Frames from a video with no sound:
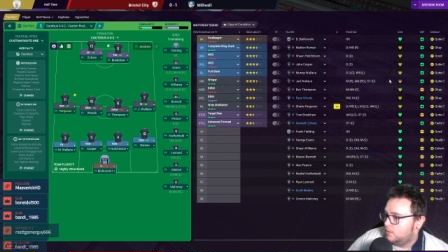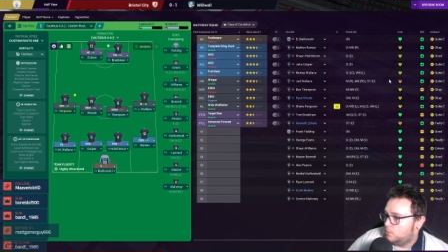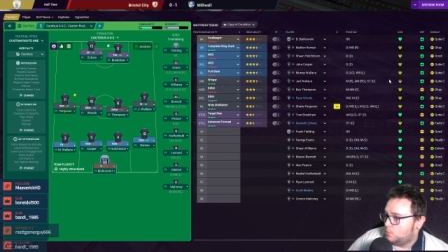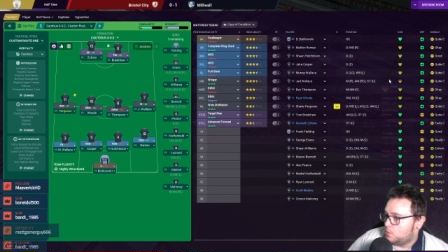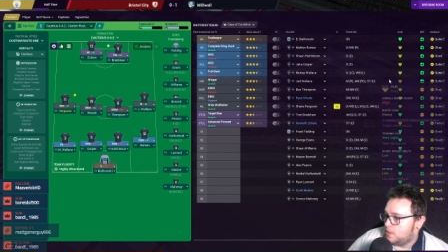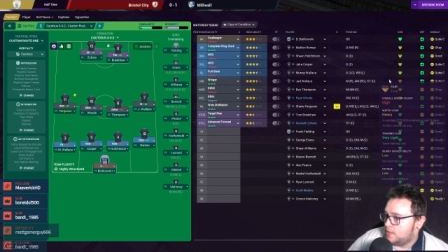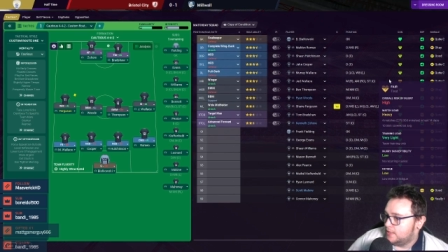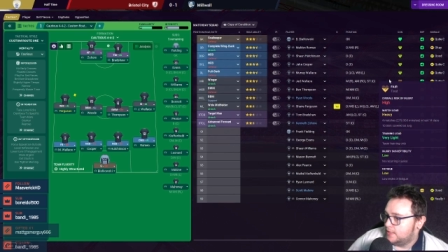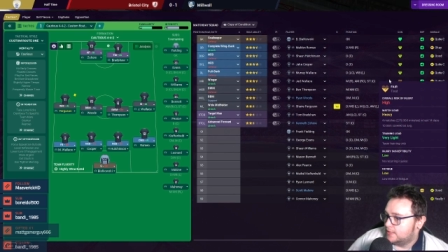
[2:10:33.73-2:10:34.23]

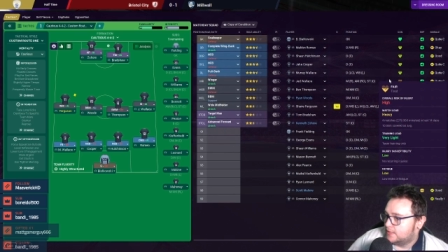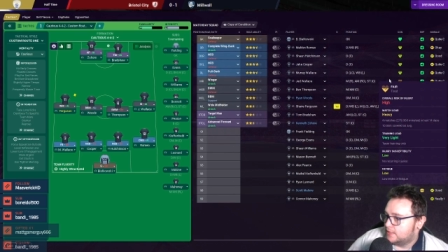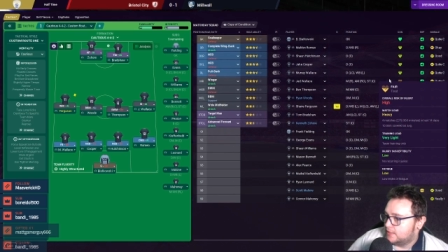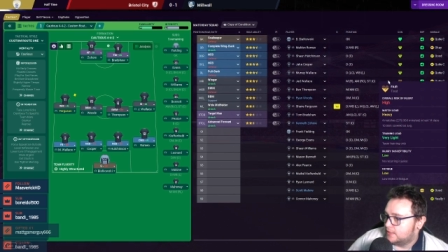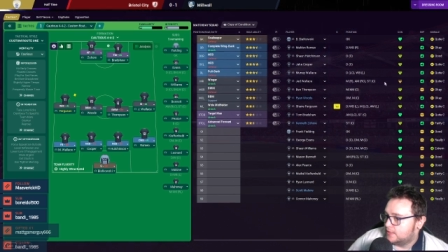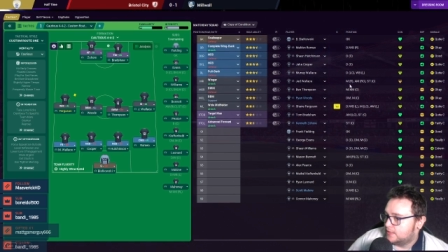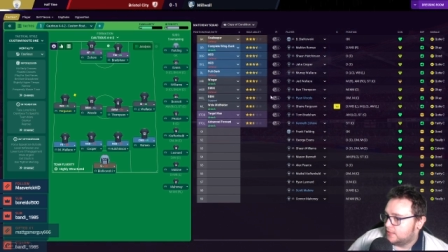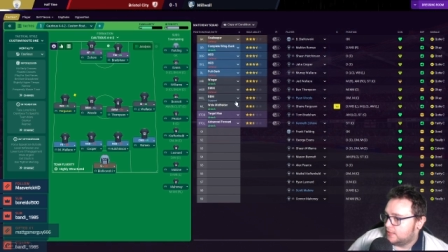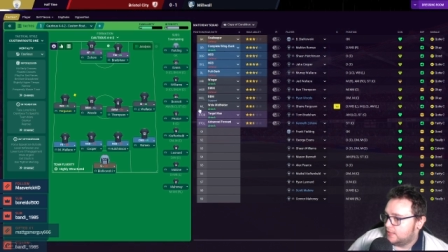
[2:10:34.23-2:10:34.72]
Wallace
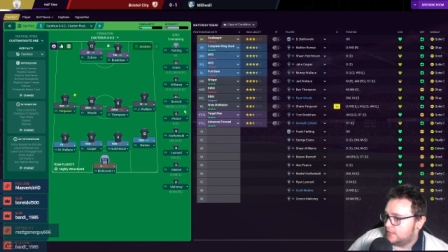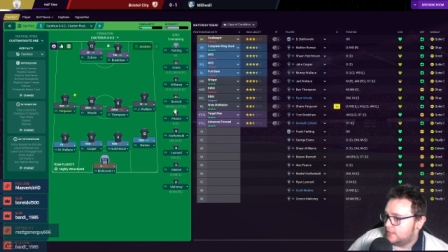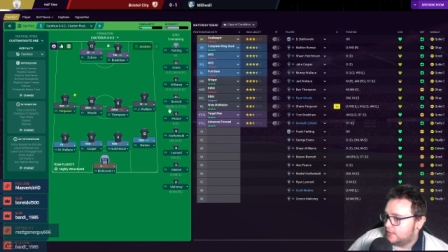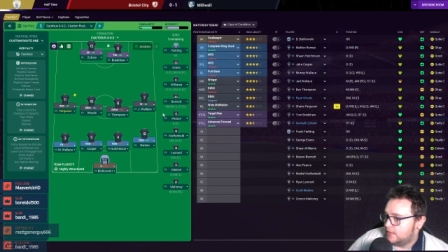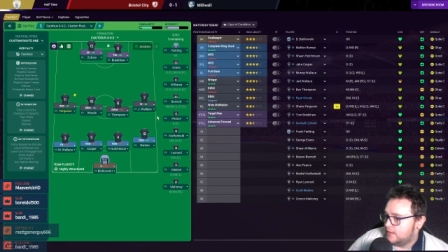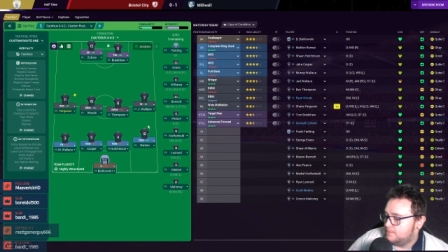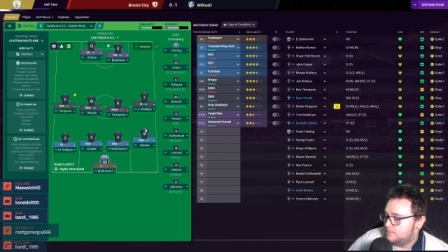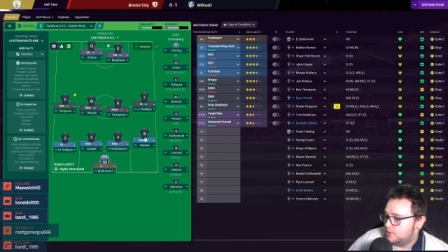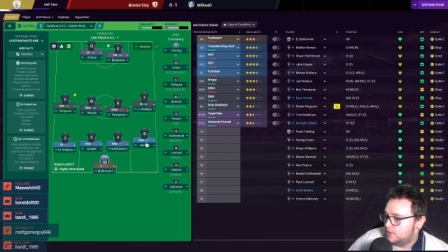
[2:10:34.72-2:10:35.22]
is tired
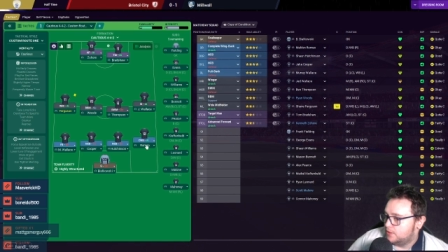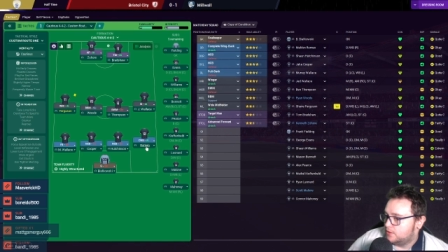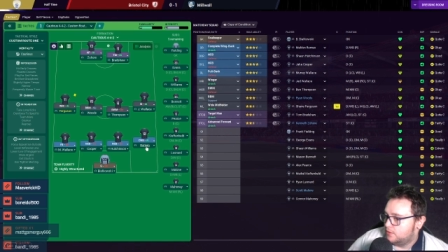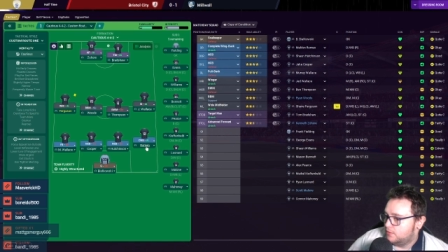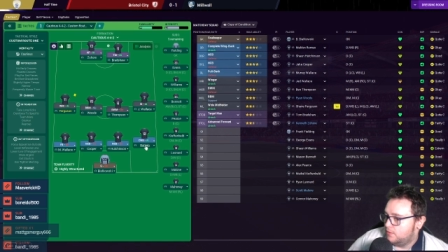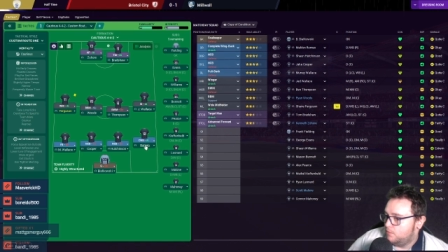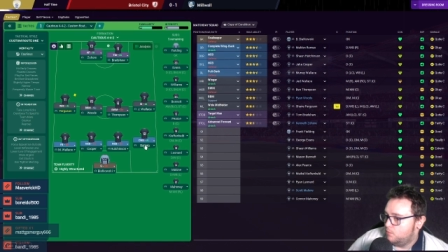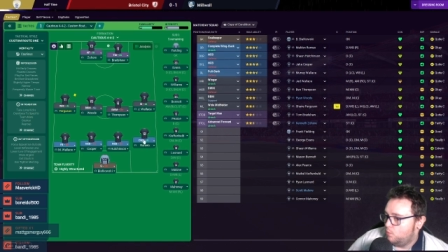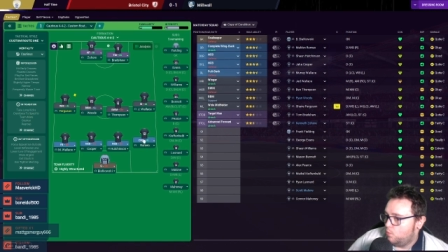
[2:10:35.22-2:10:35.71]
again, but he's
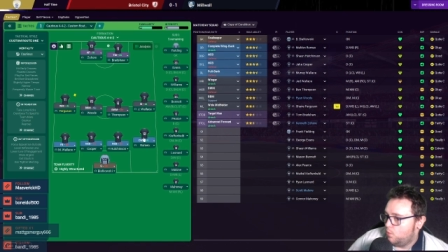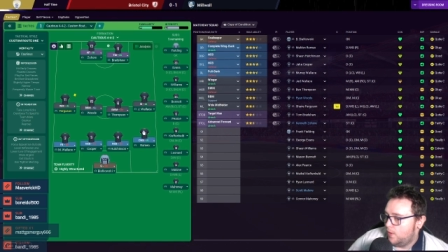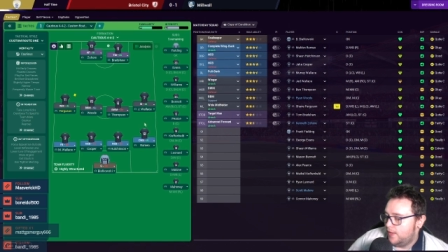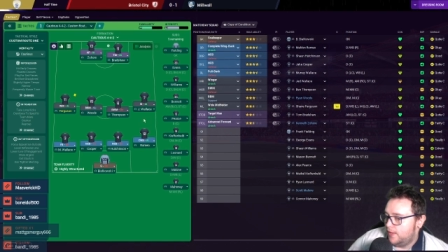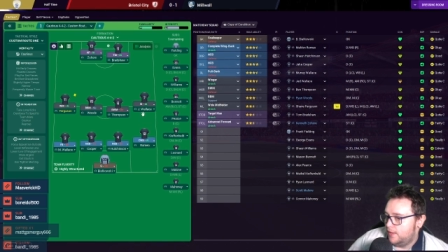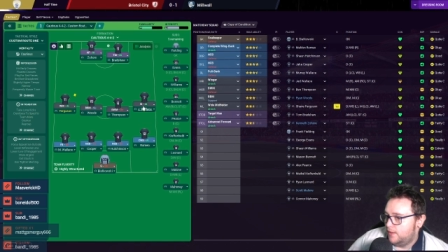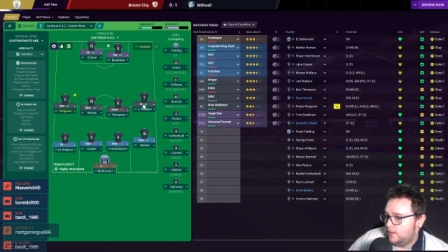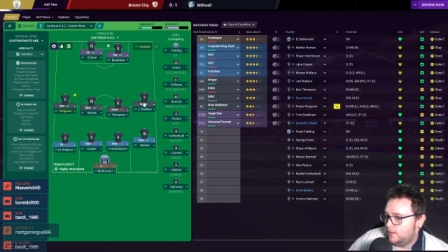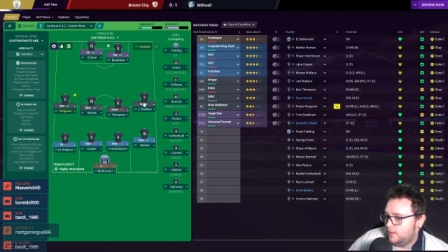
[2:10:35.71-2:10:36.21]
doing
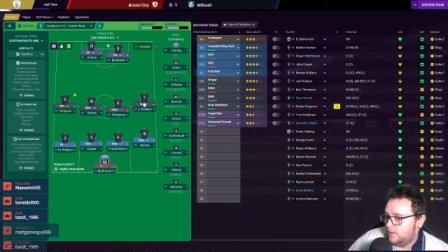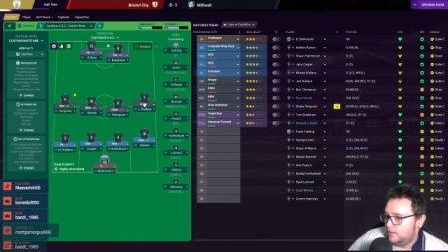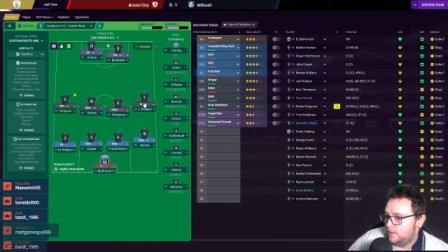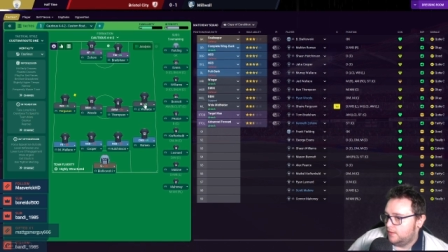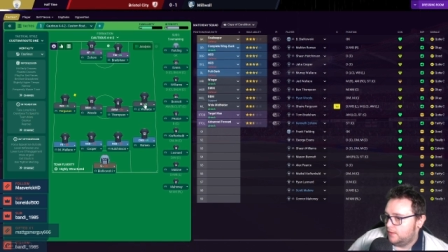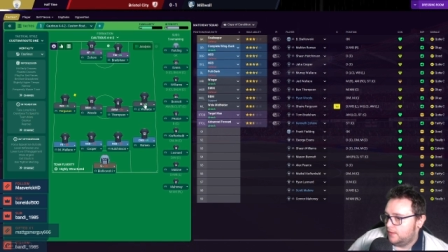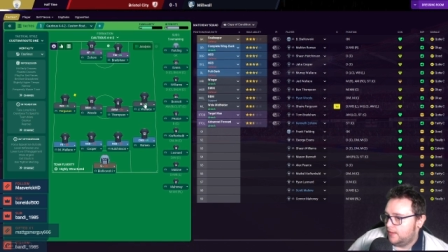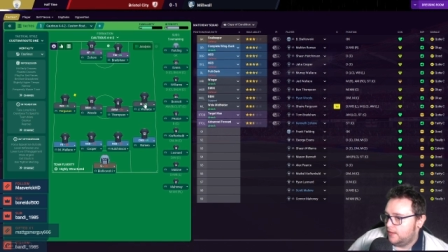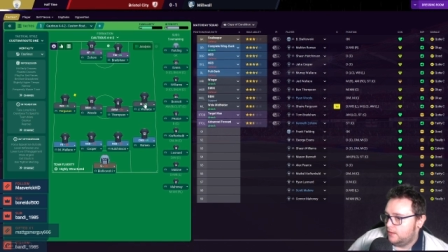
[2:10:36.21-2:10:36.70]
well.
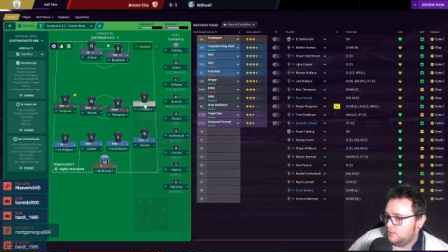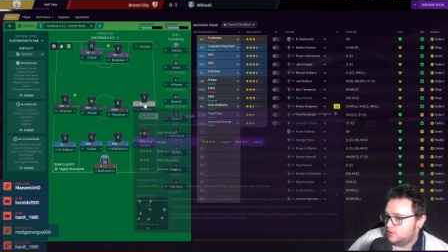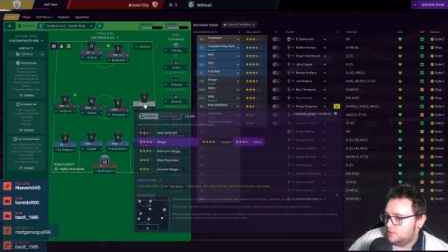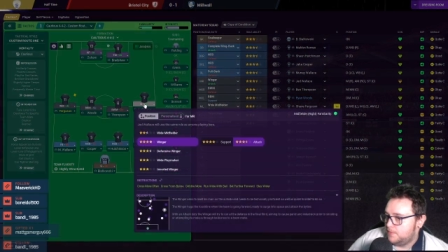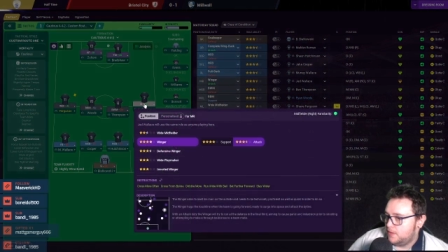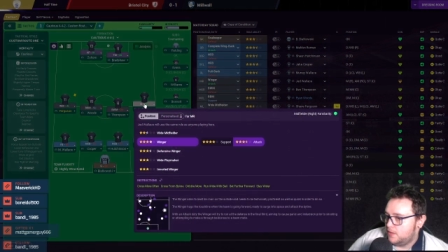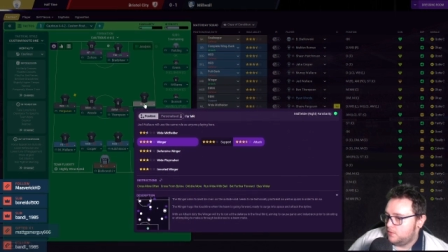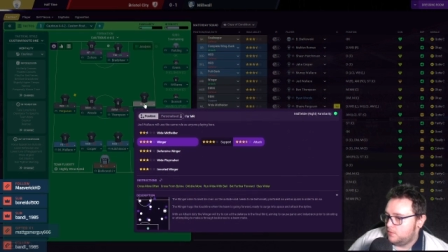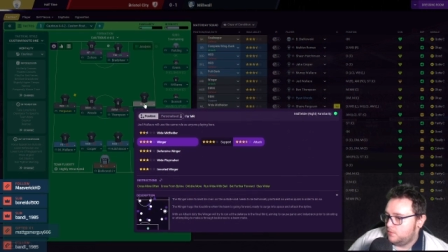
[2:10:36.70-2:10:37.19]
How's
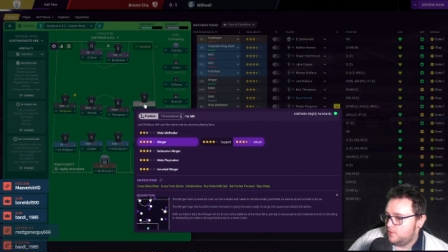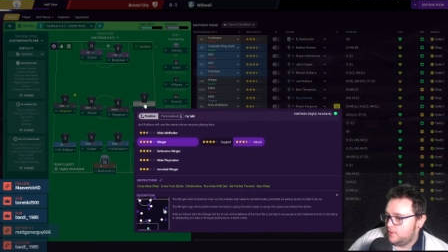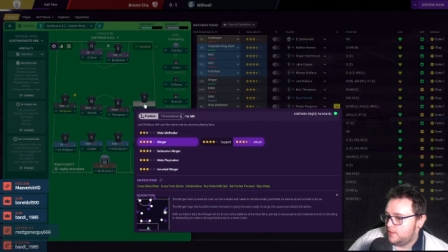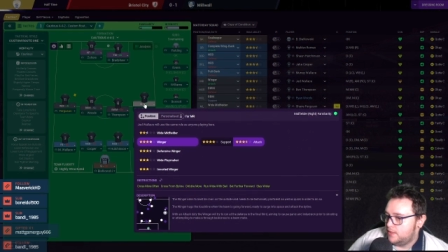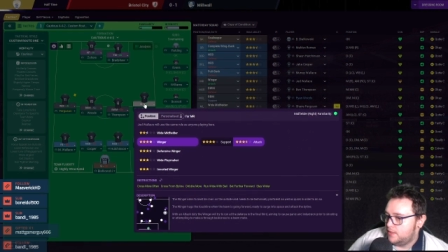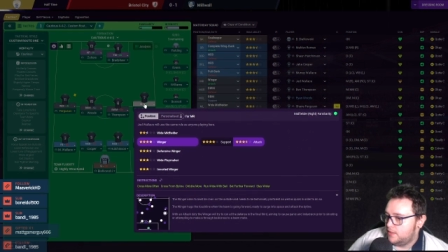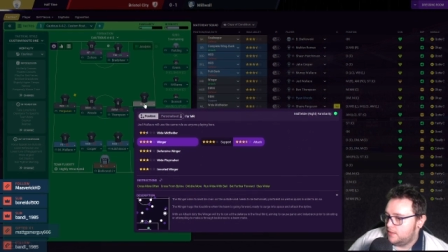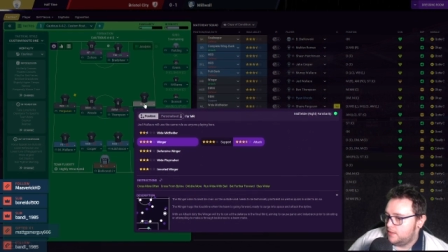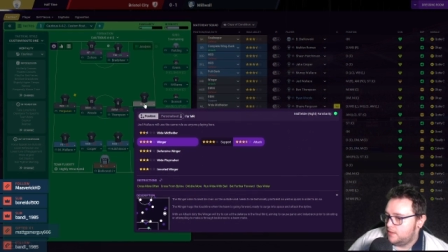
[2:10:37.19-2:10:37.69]
about
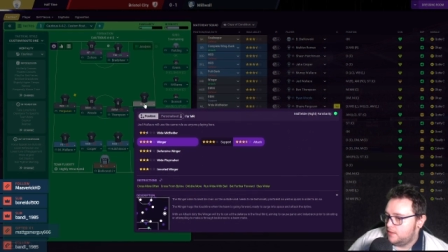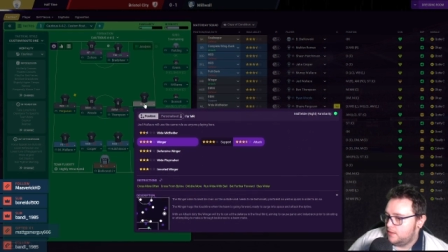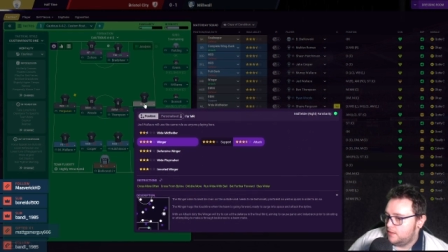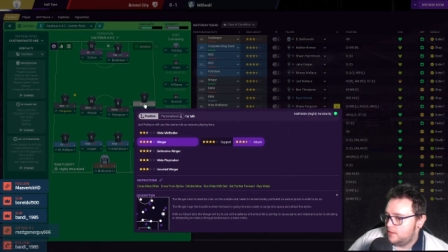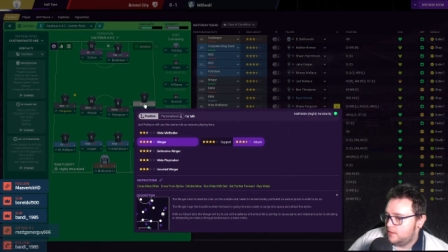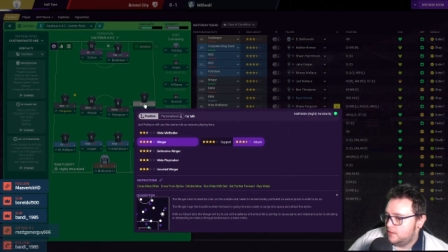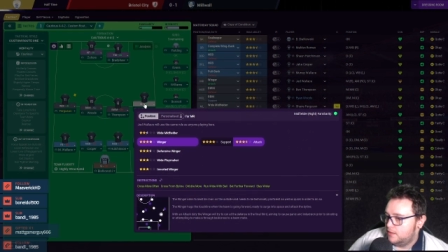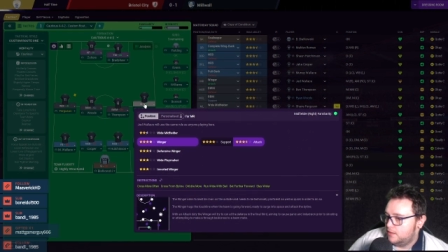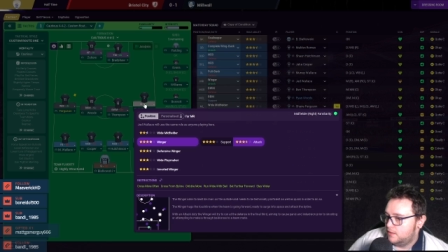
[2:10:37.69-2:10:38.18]

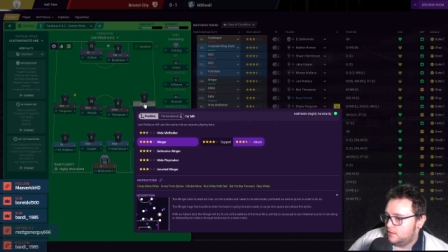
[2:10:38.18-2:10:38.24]
we...